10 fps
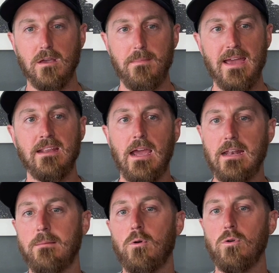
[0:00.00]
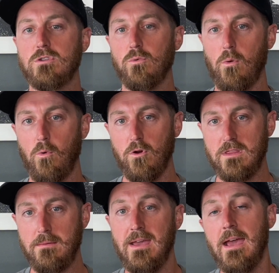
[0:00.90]
command, and I'm going to reward
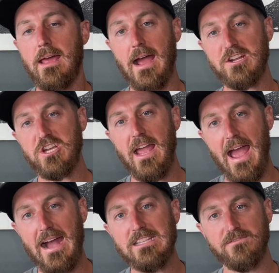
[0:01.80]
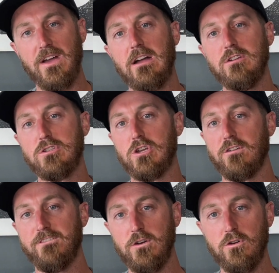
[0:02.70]
them. It actually adds value to
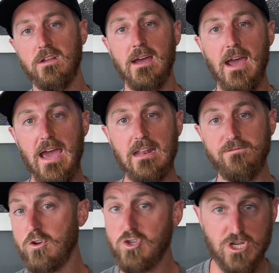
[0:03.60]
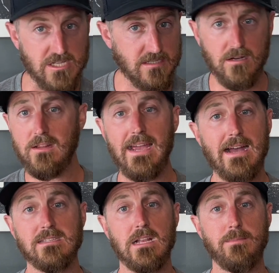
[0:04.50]
your food. And if you're just literally
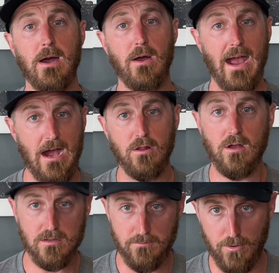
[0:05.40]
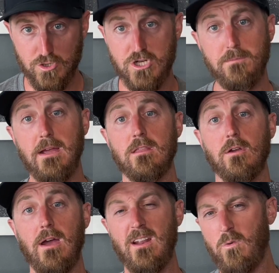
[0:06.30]
asking about how long the bowl should be on the
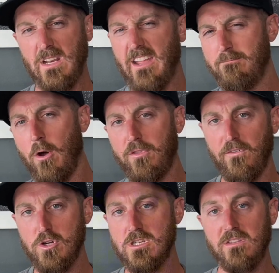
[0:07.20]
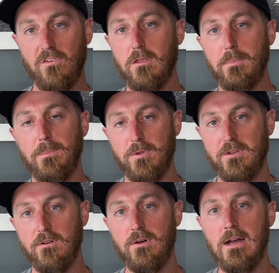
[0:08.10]
ground, I want to give both versions for other people
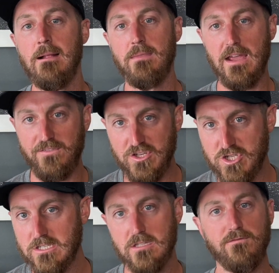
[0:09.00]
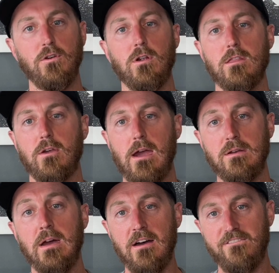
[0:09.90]
too. If it's just the food on the
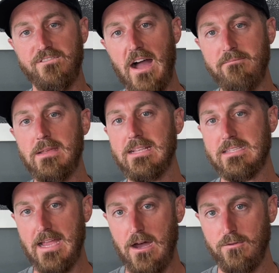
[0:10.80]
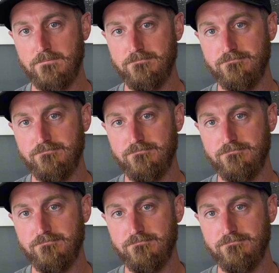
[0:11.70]
ground, 5 minutes down,